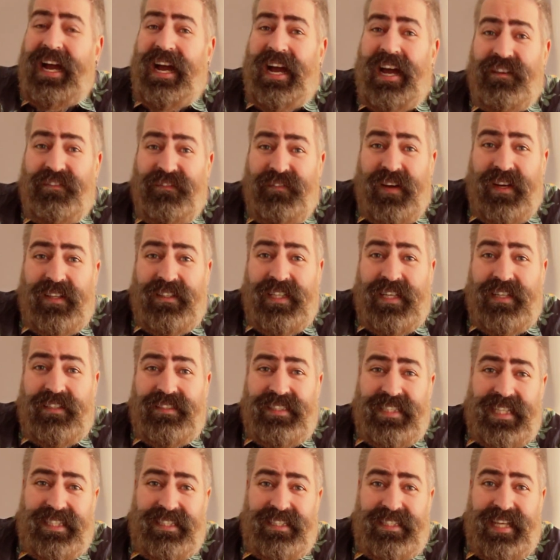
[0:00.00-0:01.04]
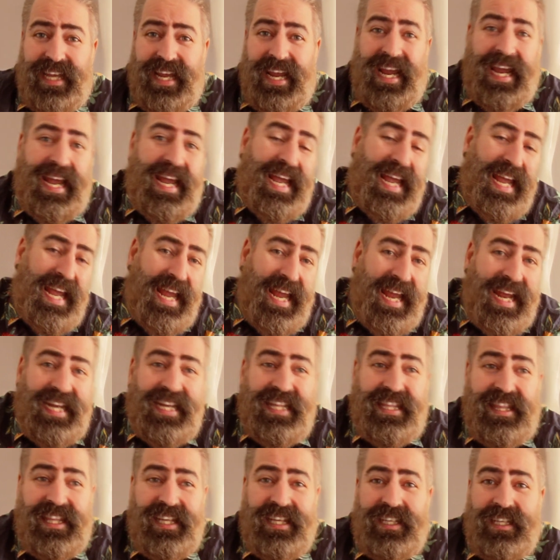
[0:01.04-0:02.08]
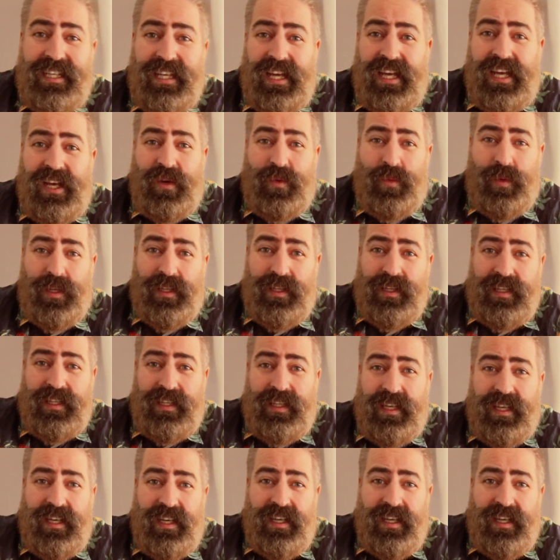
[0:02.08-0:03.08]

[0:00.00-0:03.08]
I found out that anything with